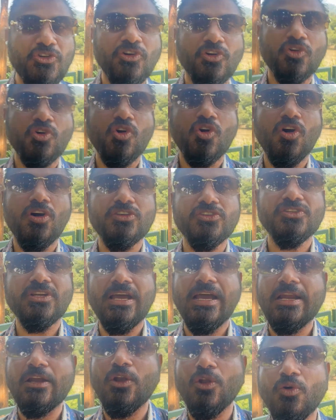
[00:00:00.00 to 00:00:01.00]
your cost
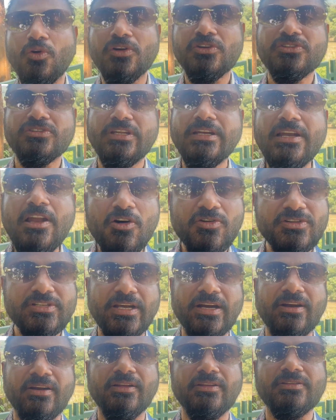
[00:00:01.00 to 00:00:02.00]
and lowers the
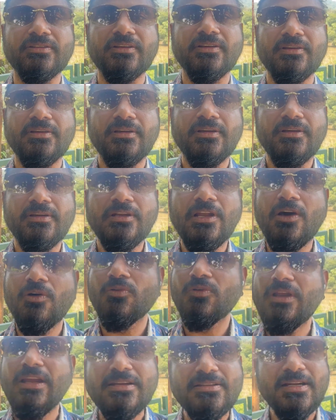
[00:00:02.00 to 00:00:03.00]
downside risk. Now,
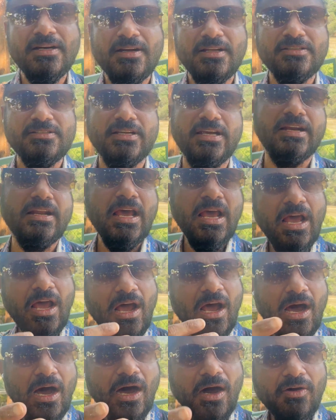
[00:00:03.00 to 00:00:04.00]
let's understand
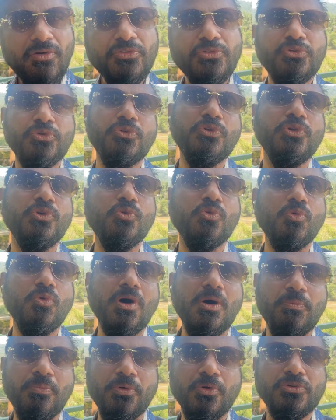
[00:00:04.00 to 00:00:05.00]
how should you
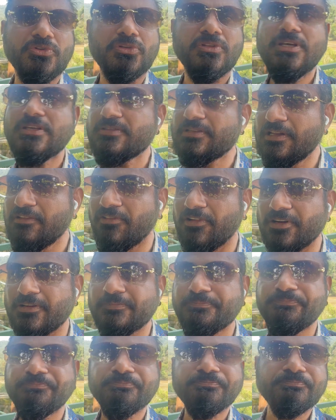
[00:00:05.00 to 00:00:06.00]
approach the silver.
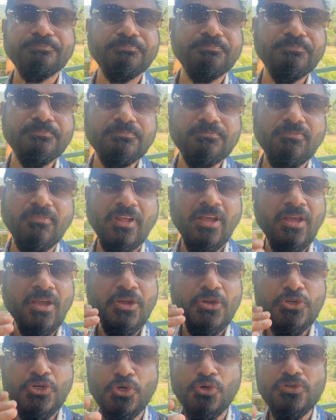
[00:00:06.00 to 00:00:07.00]

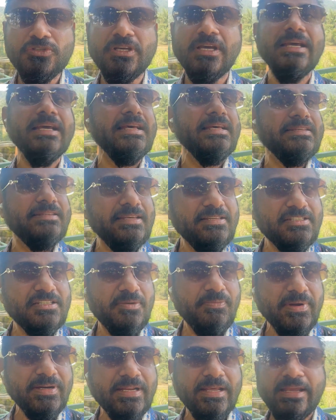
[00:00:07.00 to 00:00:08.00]
Use
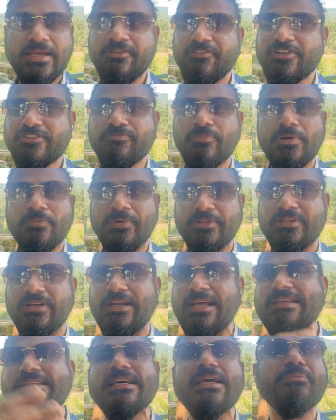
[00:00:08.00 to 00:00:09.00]
systematic investment method,
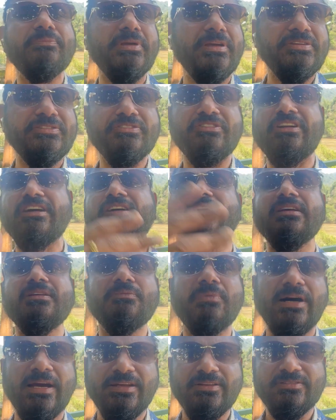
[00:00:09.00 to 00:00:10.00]
SIPs, regular
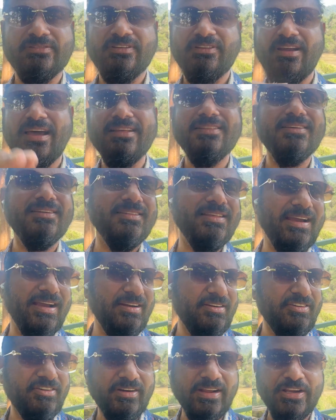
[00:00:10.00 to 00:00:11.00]
buys, rather
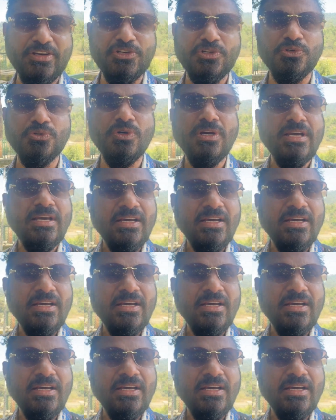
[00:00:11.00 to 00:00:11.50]
than trying to